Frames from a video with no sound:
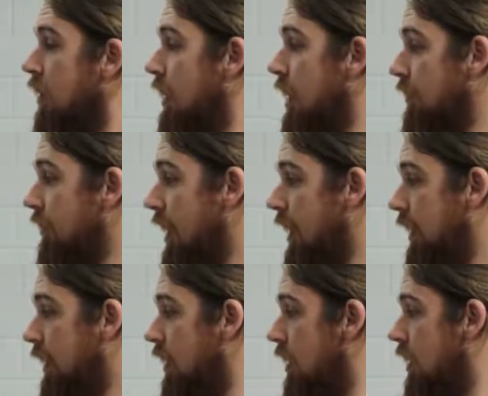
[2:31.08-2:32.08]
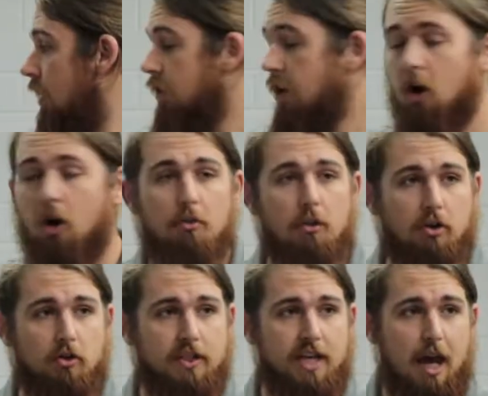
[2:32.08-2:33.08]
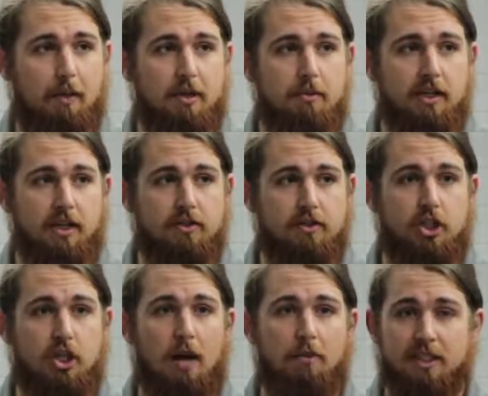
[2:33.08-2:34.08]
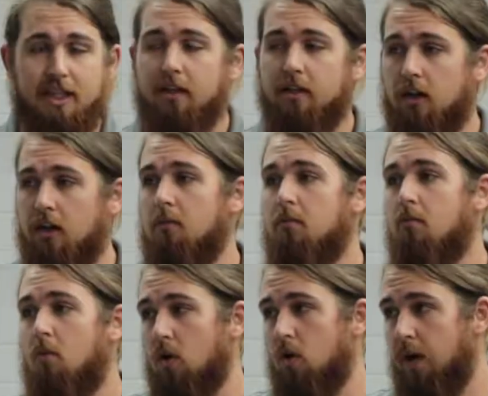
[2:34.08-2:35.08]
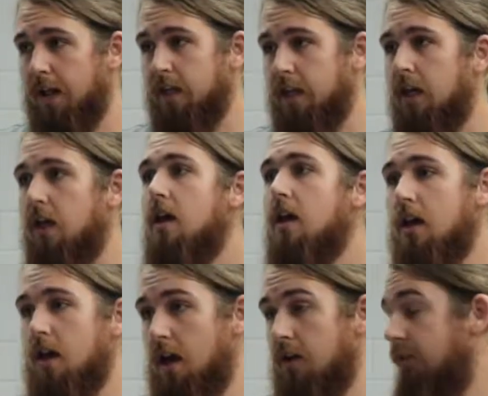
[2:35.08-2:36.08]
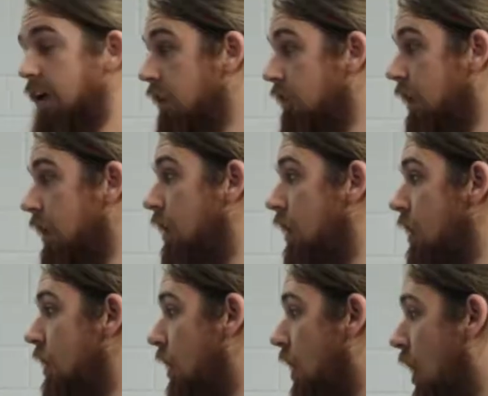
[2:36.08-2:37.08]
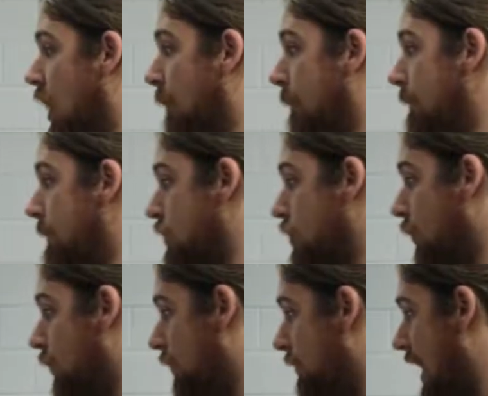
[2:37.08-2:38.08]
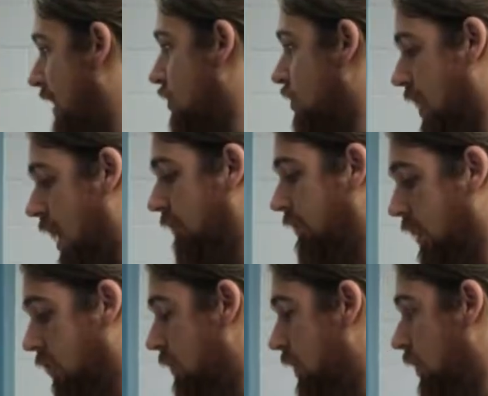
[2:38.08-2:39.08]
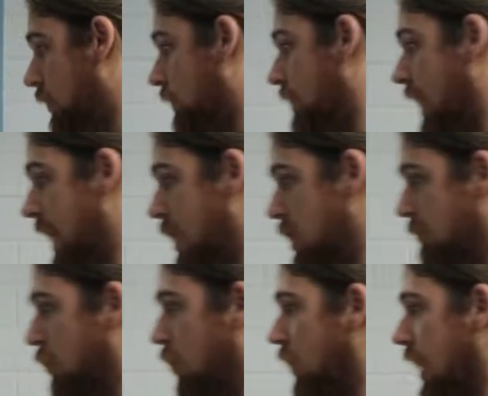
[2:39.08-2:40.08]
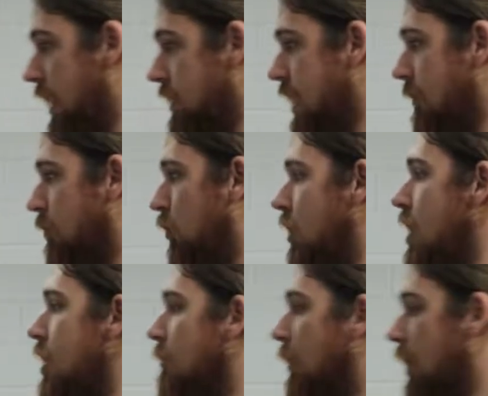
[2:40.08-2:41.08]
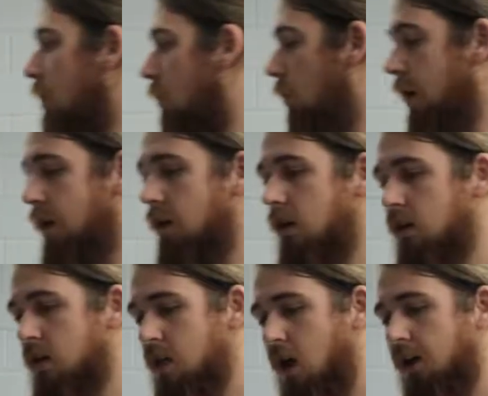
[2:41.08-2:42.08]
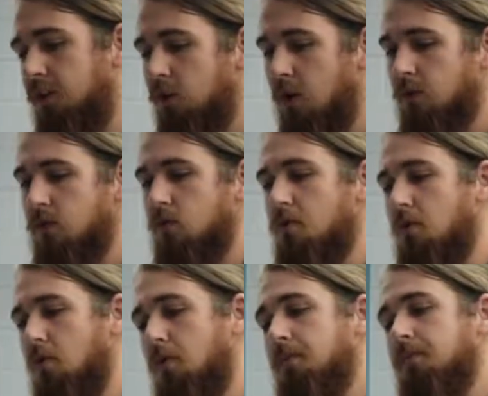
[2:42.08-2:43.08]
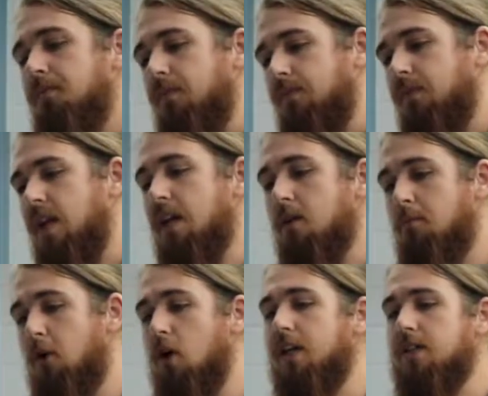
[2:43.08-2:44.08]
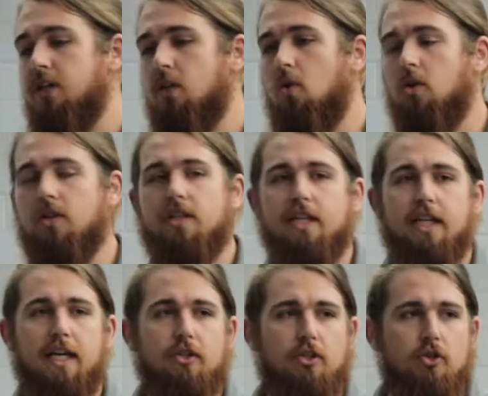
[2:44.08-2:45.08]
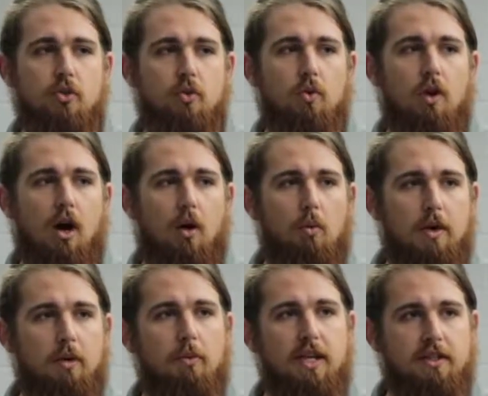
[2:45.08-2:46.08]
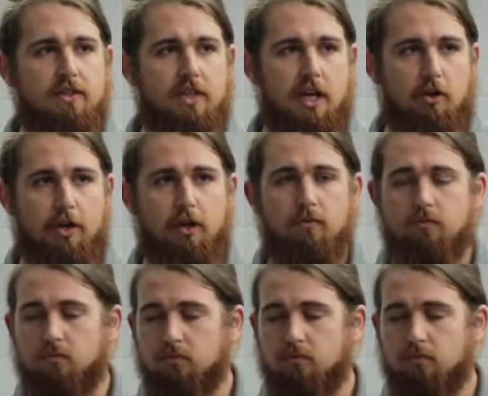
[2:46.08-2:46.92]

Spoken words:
And then the homeowner is happy because the job is getting done more quickly and effectively. So that's just kind of like a real tangible example. But what the author goes through in the book is, in order to get to a win-win scenario,